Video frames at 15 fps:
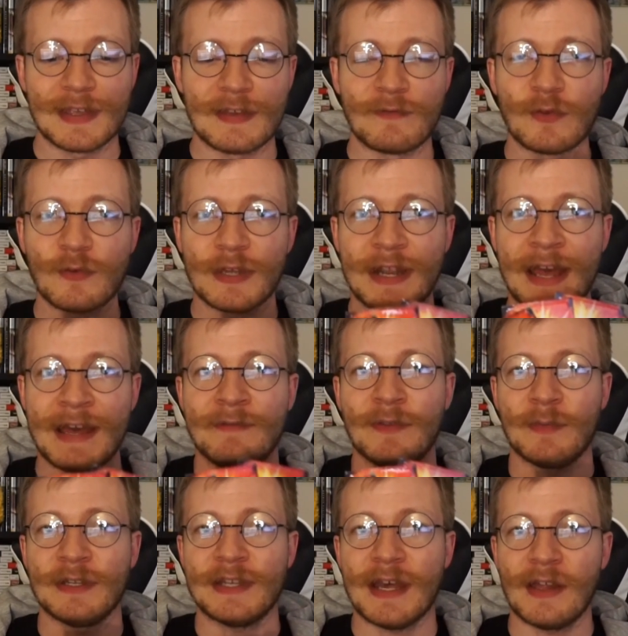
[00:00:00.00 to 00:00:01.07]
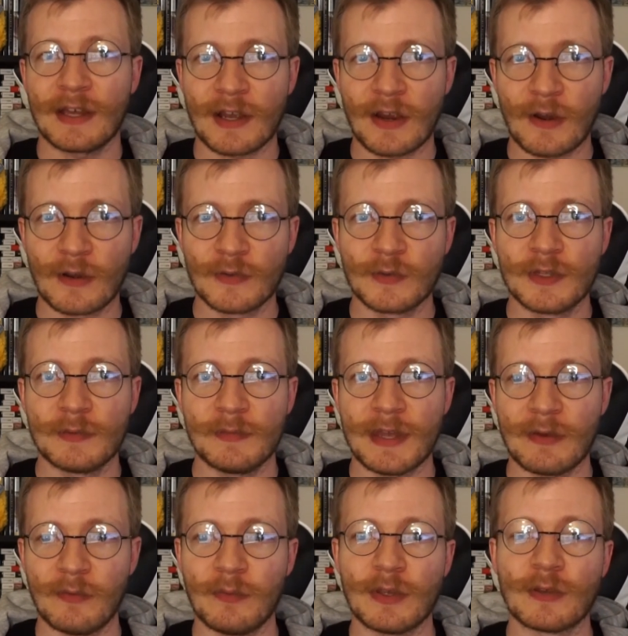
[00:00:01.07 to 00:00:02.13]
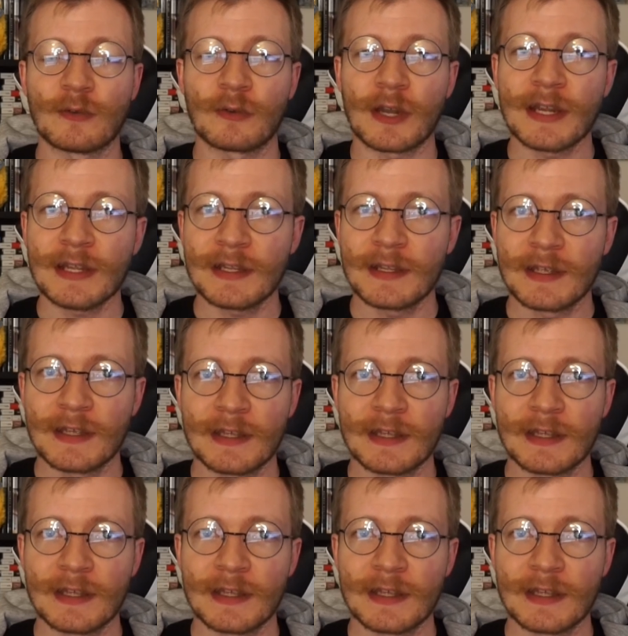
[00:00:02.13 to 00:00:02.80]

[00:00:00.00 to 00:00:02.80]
If you can have the metallic cards with them, that would be great.